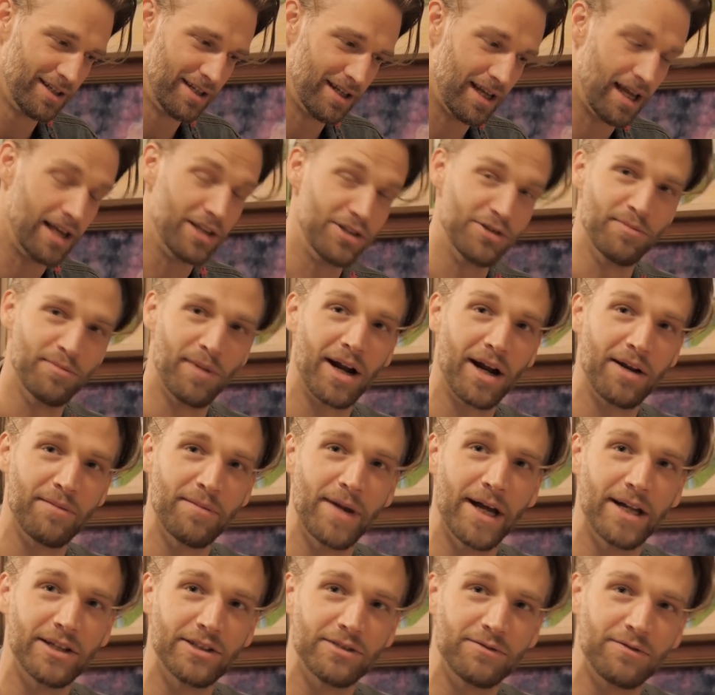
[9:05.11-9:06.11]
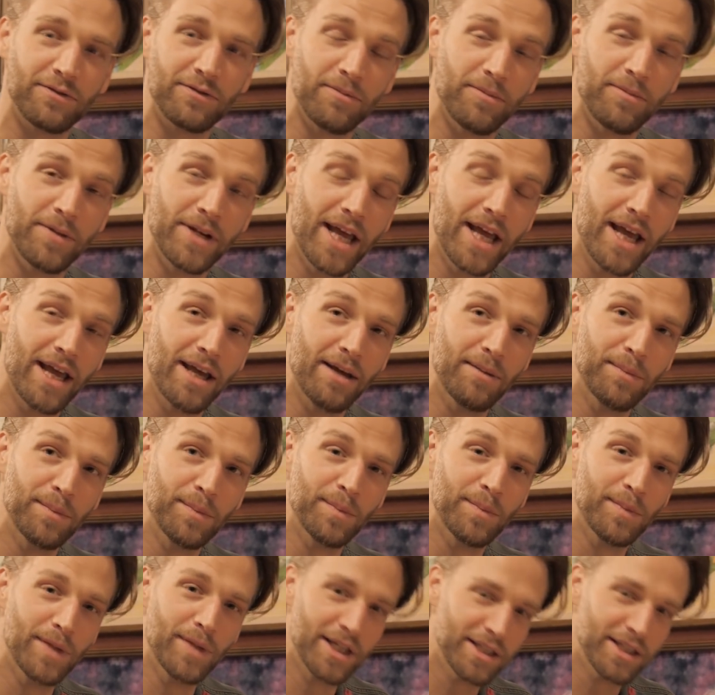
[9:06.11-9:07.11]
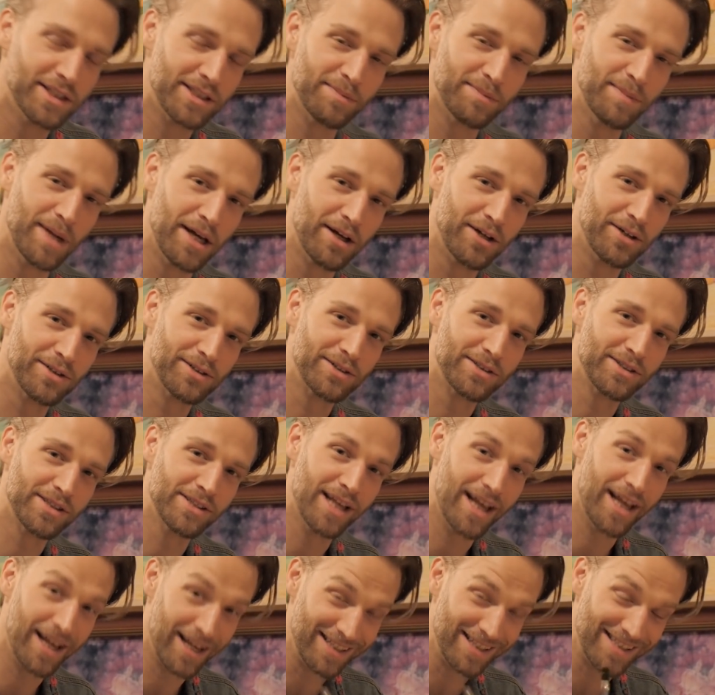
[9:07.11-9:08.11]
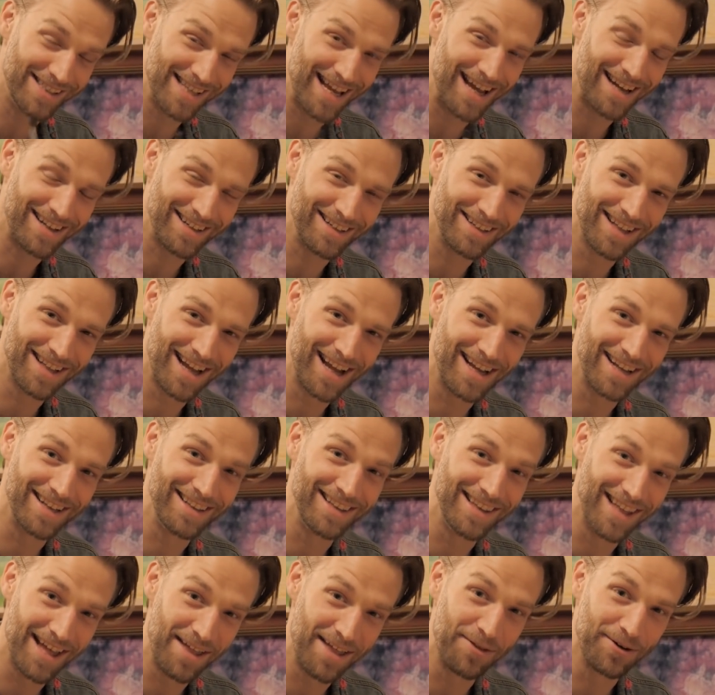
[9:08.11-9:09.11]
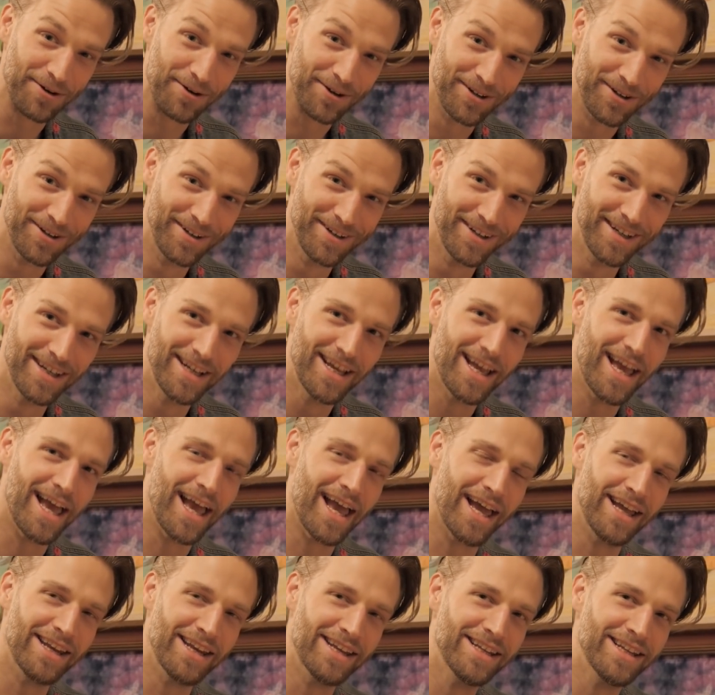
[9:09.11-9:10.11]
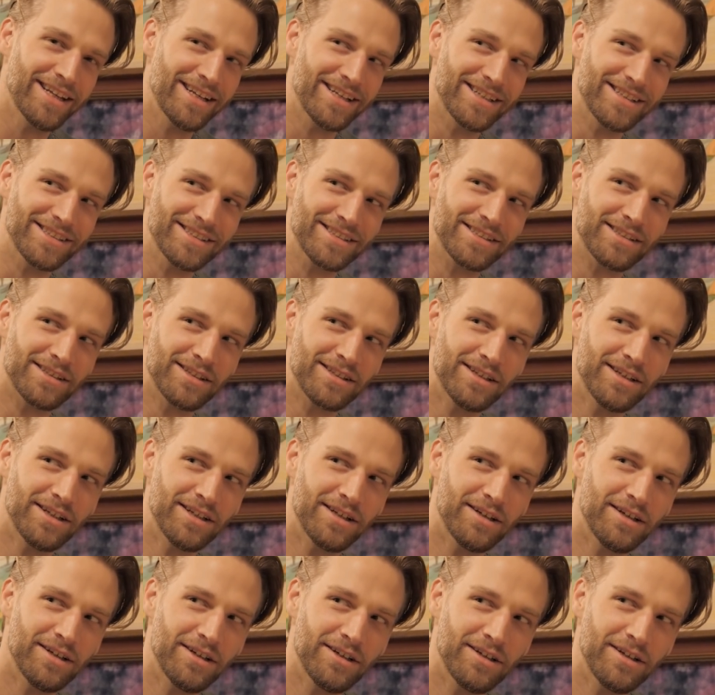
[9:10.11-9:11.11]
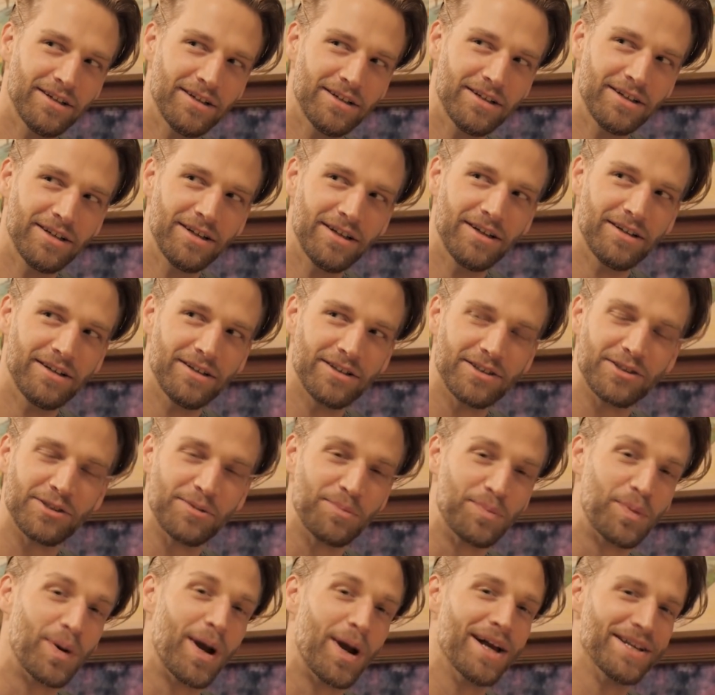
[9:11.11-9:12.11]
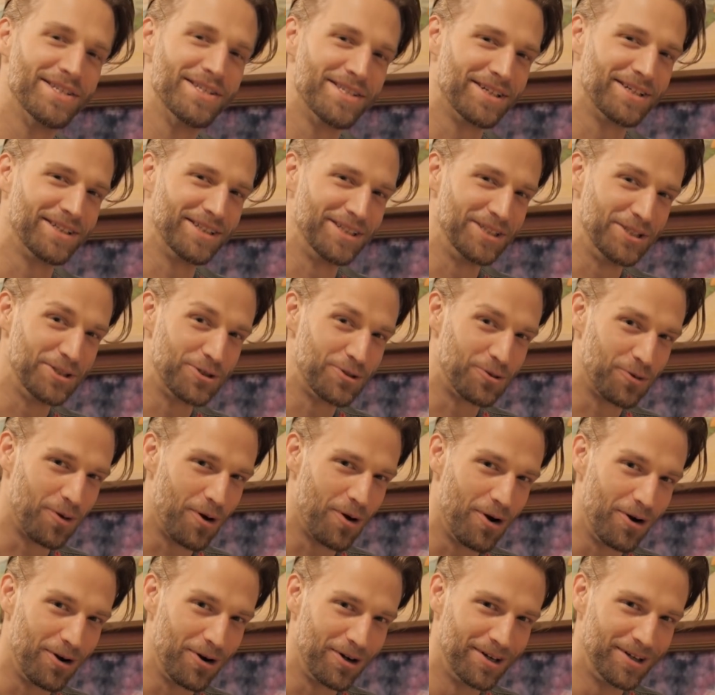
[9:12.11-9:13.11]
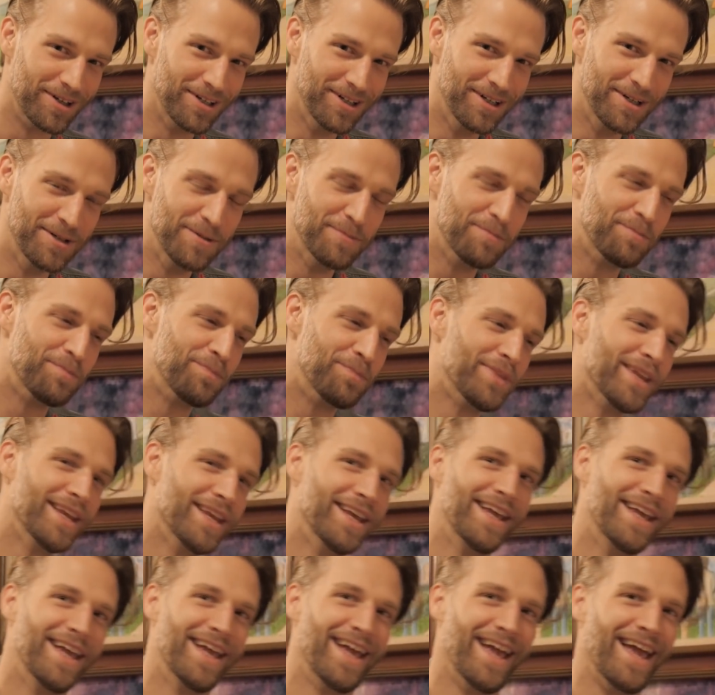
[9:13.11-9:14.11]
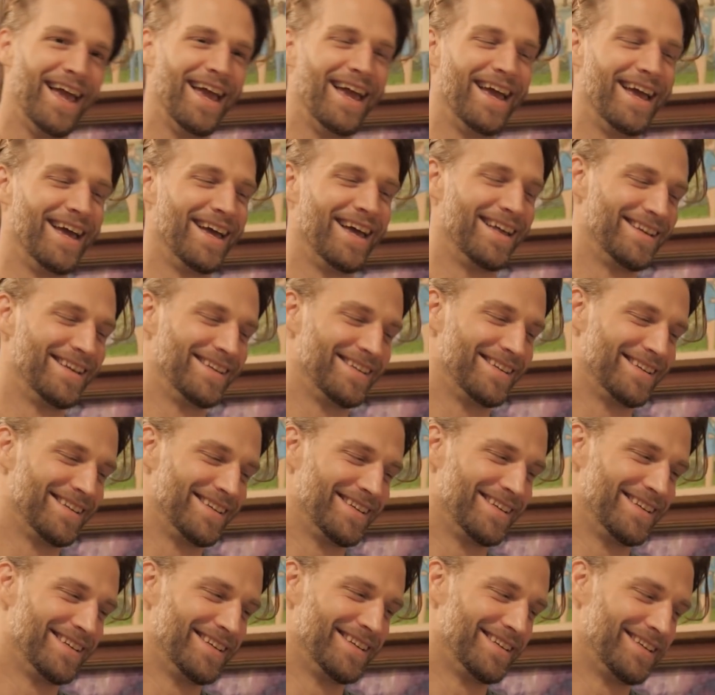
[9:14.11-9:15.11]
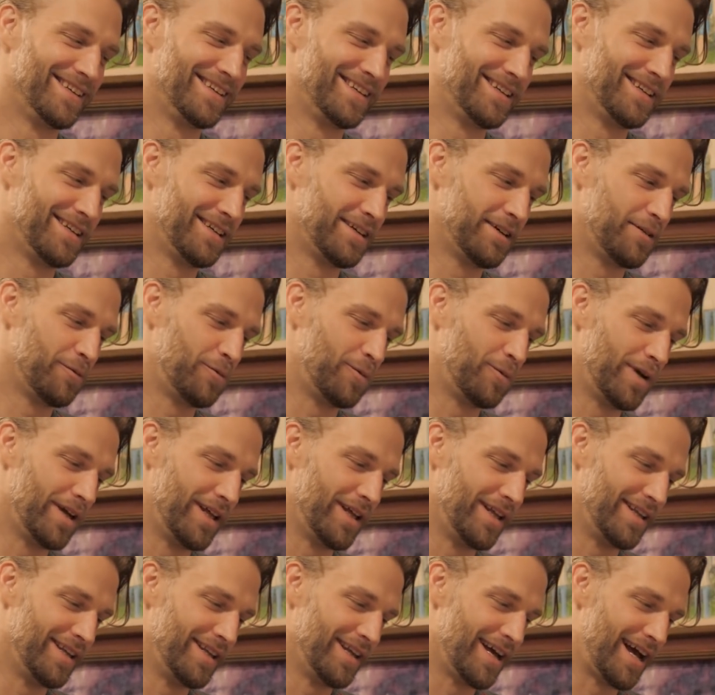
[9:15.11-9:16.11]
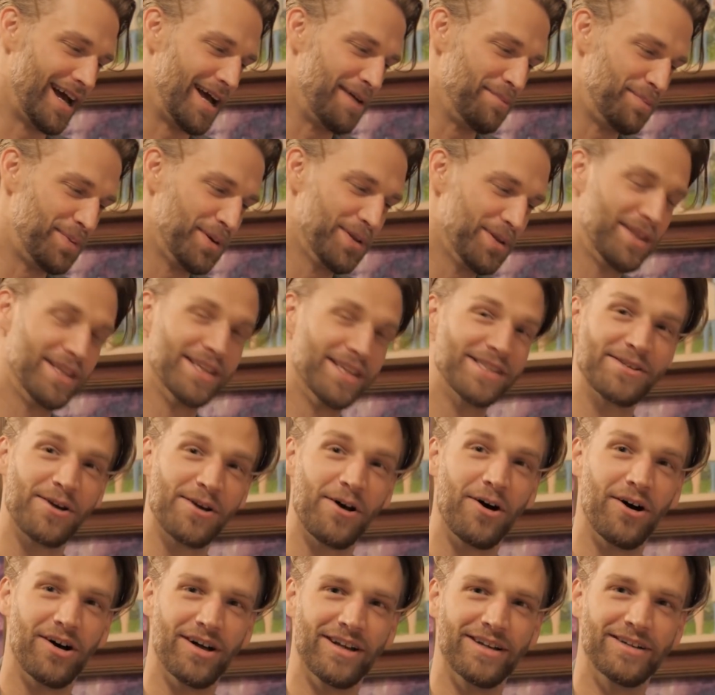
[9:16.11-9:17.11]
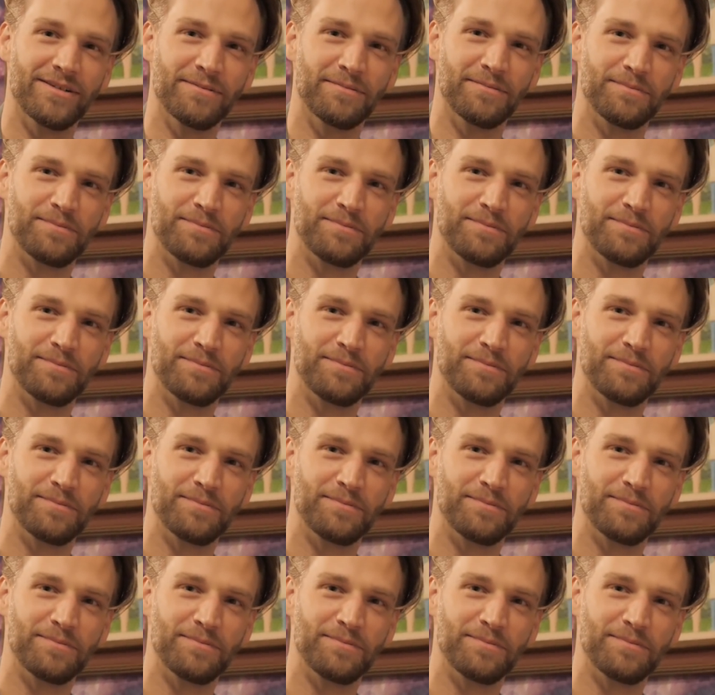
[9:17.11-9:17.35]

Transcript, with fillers: as you might imagine from the name, it smells exactly like leather, and it is surprisingly strong. And when I put this on,